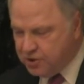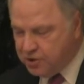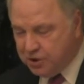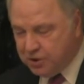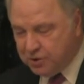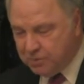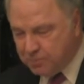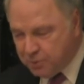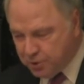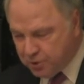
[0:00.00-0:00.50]
She
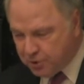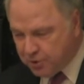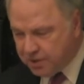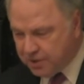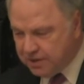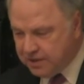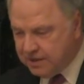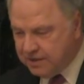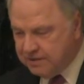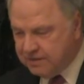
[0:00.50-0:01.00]

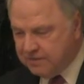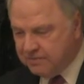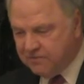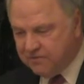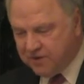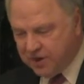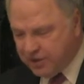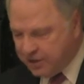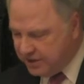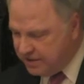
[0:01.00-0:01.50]
demurred
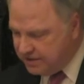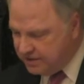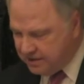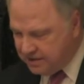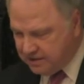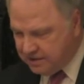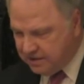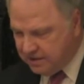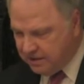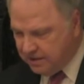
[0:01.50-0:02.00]
very
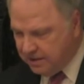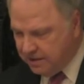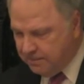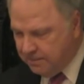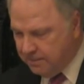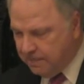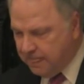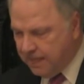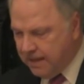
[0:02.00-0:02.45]
consistently.